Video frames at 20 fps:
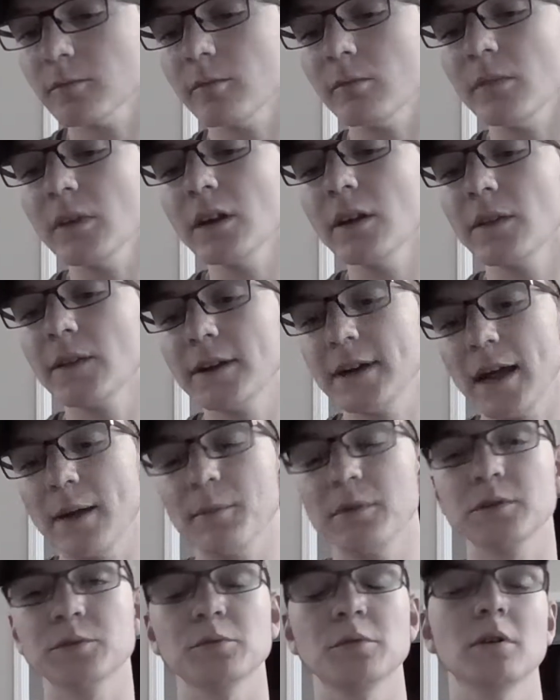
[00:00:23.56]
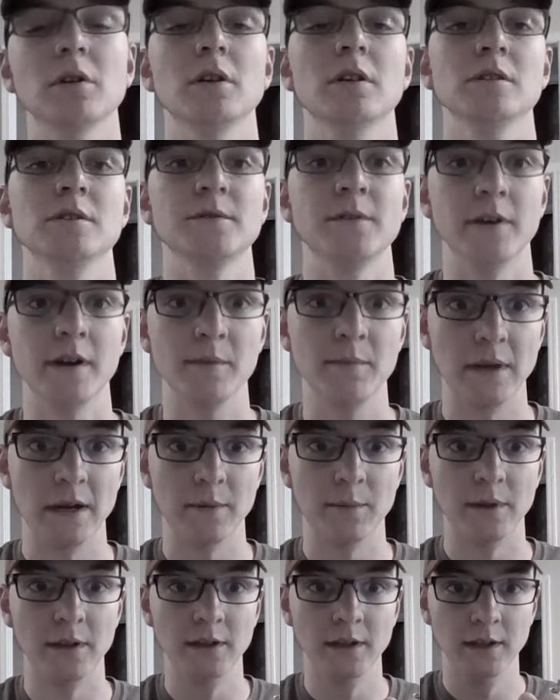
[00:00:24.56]
The damage was very minimal.
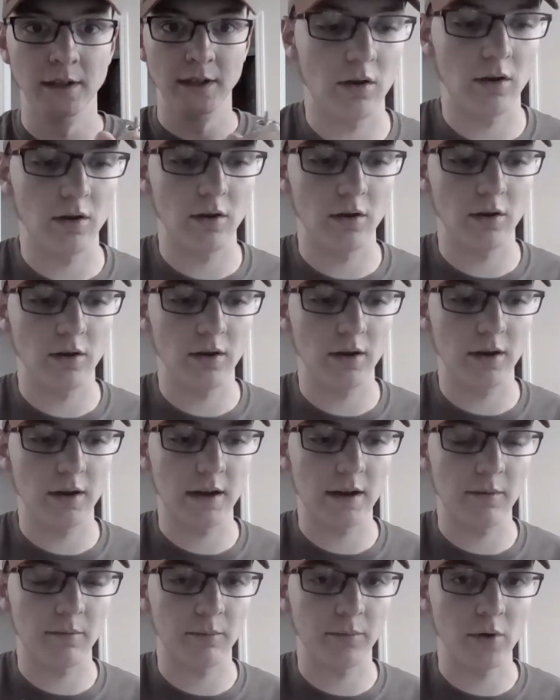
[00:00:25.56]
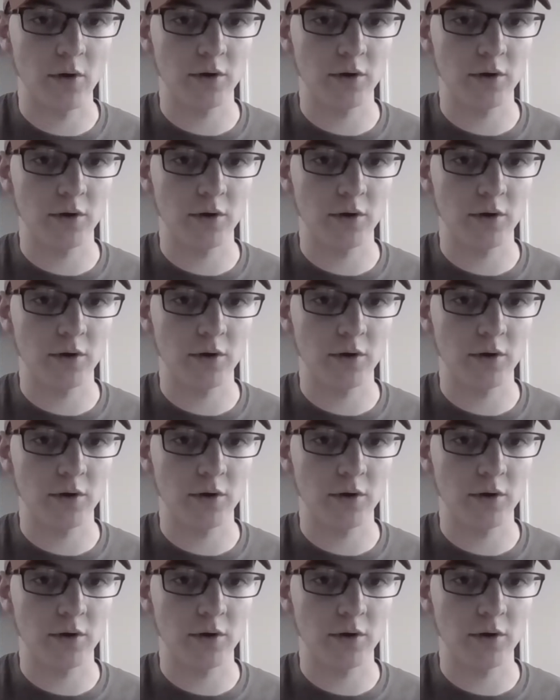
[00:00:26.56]
Broke